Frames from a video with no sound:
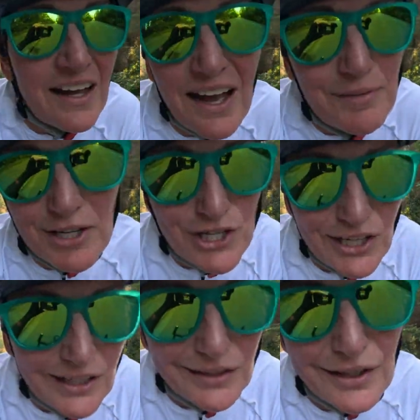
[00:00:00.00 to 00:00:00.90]
I'm not trying
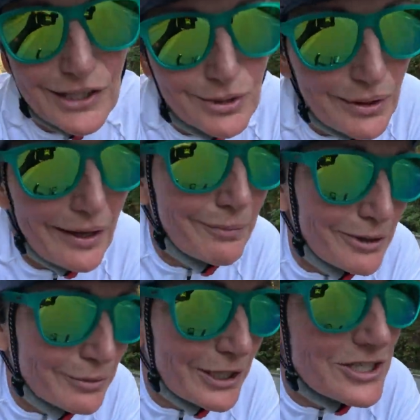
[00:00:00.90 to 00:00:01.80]
to get the QOM on
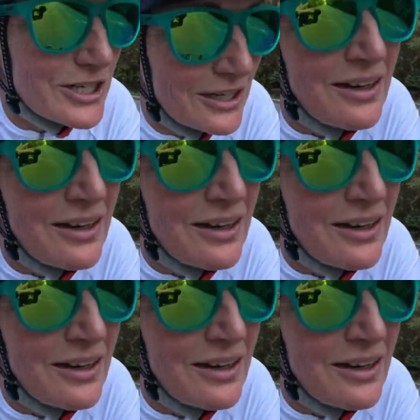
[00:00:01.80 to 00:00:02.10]
the bridge,